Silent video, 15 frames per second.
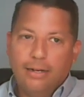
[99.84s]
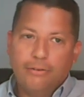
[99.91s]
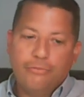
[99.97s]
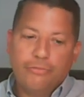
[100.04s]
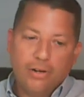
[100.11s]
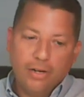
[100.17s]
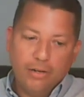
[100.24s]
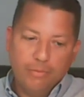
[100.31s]

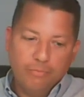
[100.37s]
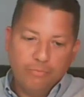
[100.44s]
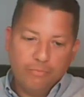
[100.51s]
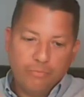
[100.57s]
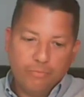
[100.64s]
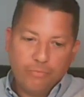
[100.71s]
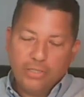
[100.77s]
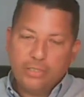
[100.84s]

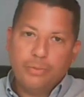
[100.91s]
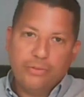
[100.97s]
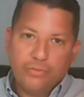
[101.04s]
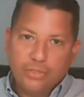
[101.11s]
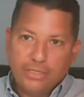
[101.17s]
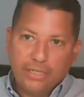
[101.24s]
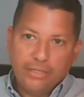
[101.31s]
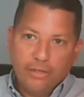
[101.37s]
from Richmond,
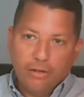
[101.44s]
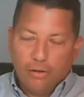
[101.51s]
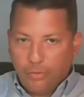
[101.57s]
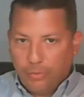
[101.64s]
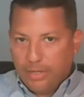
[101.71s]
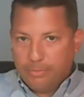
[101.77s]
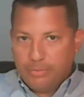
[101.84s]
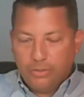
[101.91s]
Virginia, all the
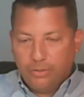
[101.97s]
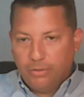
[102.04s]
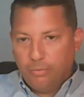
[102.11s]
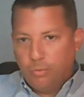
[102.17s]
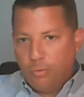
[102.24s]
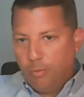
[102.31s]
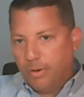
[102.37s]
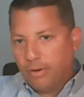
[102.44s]
way up to
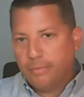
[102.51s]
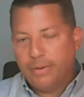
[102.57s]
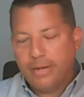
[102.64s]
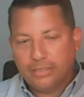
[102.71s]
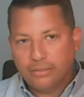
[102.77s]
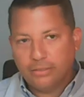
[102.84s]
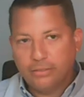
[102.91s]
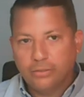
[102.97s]
Woburn,
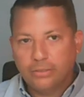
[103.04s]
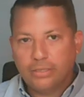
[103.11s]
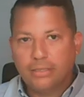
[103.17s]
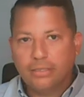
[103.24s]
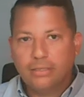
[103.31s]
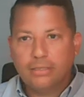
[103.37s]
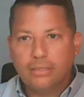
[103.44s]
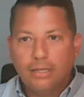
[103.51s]

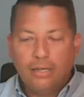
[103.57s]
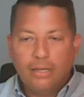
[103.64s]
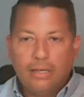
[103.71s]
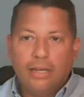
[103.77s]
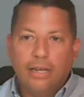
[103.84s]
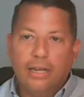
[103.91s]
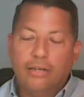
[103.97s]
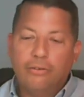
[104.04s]
Massachusetts,
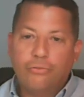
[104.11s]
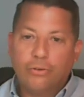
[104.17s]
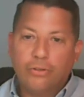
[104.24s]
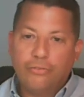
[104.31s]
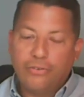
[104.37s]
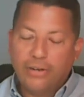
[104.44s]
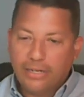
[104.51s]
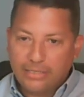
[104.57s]
and for the
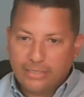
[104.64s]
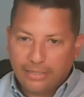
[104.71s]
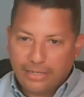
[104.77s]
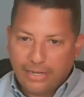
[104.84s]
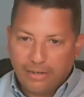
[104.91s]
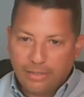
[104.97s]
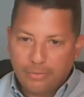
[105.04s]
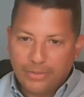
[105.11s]
finance and
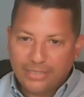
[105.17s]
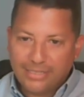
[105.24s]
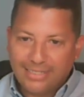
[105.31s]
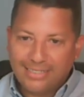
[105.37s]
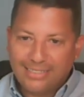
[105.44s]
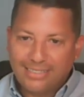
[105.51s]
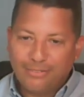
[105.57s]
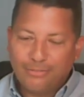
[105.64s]
accounting
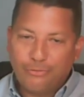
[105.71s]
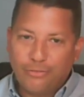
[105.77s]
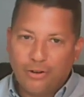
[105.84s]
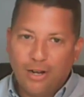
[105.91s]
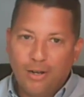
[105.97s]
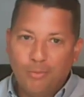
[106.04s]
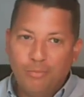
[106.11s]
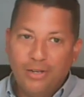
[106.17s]
business
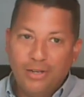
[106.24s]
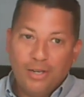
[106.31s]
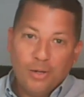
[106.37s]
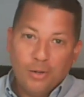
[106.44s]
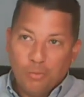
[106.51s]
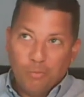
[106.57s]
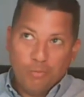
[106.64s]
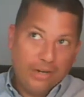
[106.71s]
from,
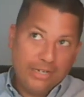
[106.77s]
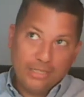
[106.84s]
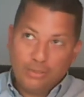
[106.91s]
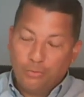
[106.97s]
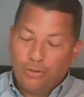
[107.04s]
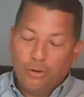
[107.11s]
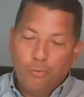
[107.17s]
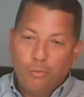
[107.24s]
I guess
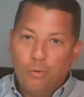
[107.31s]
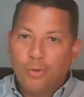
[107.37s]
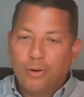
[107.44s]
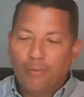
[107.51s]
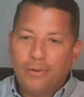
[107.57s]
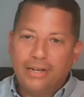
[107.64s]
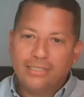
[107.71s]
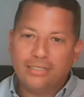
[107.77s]
we'll go
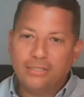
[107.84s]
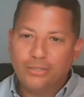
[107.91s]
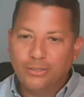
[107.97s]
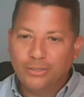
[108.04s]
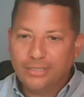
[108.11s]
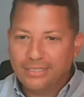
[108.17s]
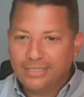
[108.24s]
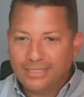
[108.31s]
Woburn,
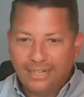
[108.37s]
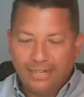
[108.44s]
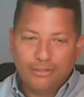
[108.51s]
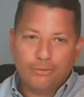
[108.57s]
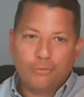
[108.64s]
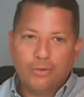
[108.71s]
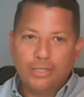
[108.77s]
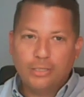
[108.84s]
Massachusetts, down
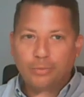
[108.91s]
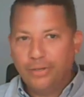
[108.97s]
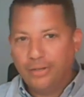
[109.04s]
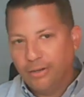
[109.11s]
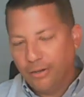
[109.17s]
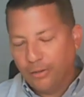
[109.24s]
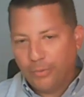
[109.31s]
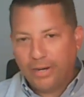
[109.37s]
to Richmond,
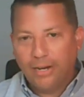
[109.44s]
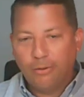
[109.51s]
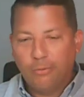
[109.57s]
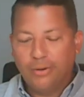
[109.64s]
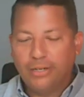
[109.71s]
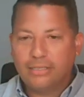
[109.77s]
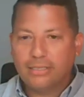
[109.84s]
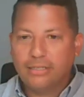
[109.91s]
all the way out
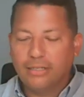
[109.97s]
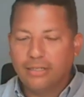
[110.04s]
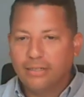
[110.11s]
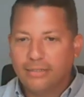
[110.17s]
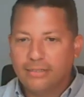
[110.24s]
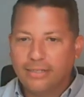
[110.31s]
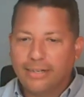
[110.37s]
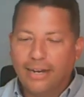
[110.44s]
west
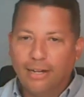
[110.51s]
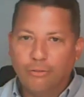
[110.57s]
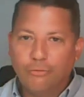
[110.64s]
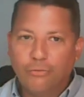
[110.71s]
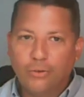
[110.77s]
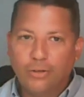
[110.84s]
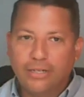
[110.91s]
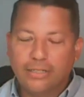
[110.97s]
to
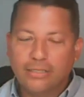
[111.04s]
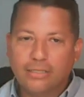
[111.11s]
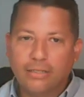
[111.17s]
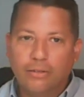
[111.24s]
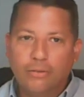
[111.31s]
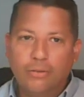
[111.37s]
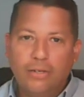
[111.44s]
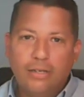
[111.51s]
California.
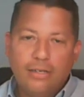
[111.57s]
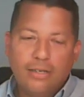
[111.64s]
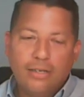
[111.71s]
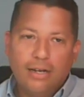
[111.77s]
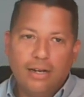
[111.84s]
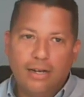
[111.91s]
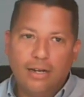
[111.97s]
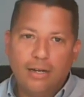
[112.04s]
So
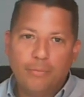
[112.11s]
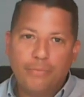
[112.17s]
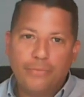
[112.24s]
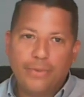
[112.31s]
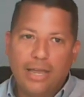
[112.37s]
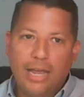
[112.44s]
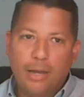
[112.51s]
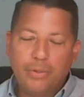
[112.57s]

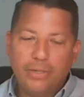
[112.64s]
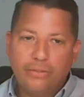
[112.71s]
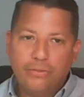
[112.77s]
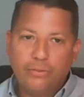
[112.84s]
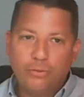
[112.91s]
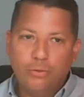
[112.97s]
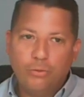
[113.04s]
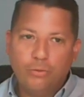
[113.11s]
happy
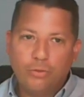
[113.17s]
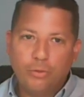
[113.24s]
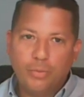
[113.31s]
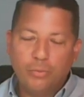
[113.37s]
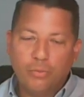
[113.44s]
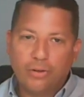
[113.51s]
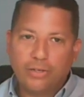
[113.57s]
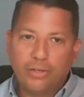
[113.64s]
to be
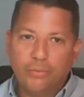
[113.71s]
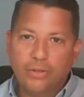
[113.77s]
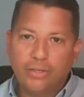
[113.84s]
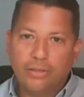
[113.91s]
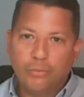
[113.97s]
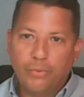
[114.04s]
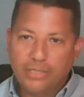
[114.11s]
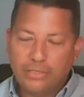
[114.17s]
working with
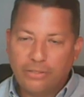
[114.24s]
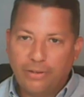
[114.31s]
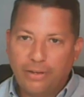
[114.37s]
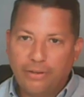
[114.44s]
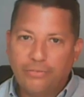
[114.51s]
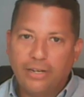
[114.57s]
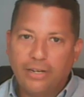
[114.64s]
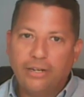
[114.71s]
the West
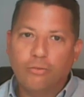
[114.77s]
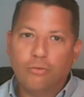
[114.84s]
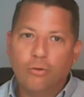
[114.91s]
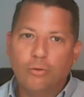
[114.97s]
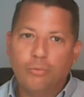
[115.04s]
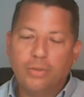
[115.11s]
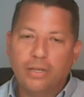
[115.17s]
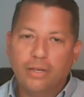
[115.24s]
F&A
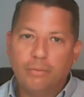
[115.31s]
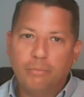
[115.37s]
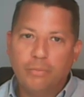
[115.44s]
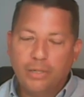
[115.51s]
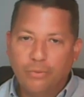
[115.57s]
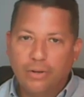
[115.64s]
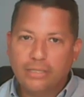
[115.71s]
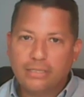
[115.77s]
group, the
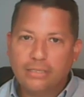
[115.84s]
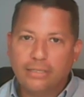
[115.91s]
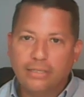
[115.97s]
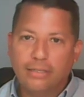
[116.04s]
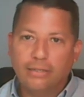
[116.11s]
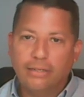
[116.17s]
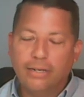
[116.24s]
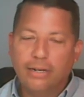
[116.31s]
Midwest,
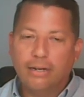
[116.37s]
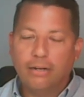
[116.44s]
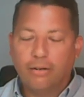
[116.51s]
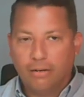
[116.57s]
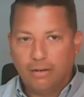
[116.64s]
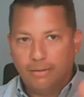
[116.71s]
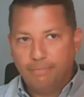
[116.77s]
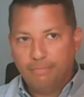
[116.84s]

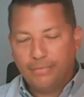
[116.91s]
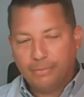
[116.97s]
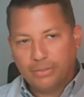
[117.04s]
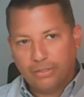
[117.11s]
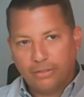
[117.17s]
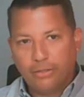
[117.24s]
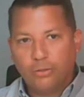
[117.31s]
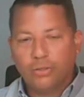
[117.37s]

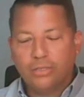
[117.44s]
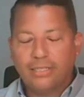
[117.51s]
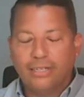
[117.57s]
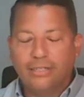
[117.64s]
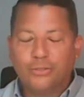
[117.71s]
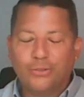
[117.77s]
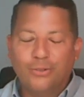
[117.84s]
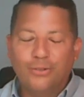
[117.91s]
the North
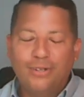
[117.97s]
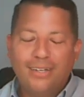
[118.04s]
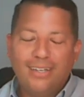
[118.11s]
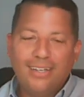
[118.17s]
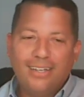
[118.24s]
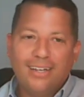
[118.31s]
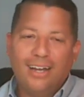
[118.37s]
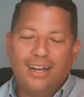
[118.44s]
Central
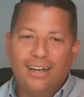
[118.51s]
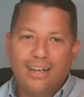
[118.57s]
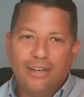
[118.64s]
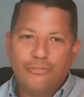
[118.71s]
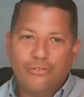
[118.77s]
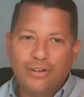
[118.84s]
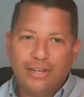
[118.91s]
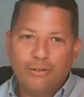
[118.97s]

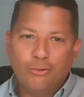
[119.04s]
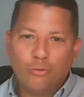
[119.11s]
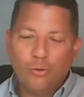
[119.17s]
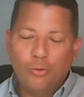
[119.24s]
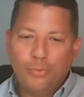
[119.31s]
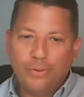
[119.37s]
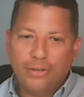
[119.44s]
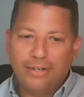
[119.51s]
F&A
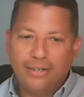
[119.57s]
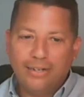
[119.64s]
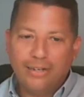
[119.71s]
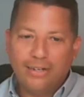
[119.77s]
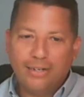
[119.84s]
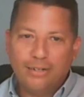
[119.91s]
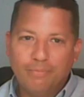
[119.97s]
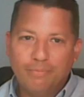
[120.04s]
group, and
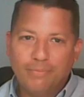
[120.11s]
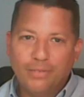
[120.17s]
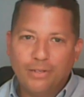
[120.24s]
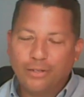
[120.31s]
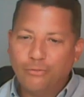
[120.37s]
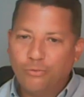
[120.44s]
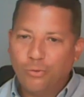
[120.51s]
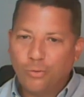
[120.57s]

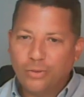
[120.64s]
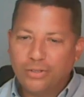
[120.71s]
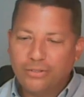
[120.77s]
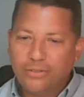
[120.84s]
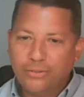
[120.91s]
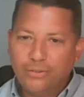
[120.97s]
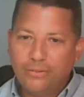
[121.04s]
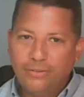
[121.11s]
looking forward
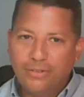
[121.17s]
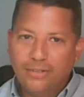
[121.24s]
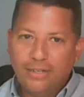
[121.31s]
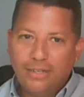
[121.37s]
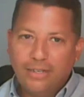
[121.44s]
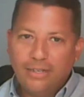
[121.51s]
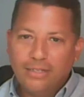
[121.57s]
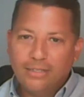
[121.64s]
to
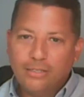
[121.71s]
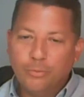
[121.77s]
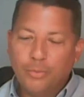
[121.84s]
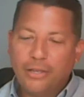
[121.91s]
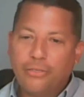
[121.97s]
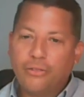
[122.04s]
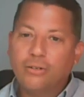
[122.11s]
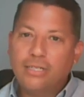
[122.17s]
my
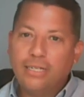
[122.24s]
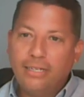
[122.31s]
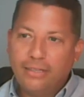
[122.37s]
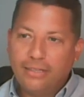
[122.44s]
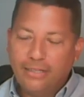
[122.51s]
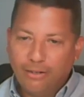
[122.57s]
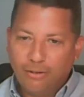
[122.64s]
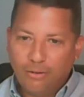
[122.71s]

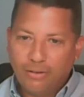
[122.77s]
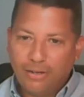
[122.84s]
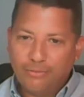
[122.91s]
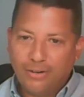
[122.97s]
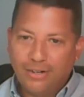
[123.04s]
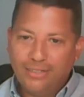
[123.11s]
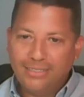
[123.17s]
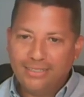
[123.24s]
13th year at
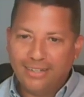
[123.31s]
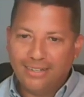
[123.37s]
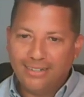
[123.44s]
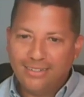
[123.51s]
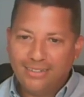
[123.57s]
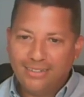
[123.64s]
Randstad.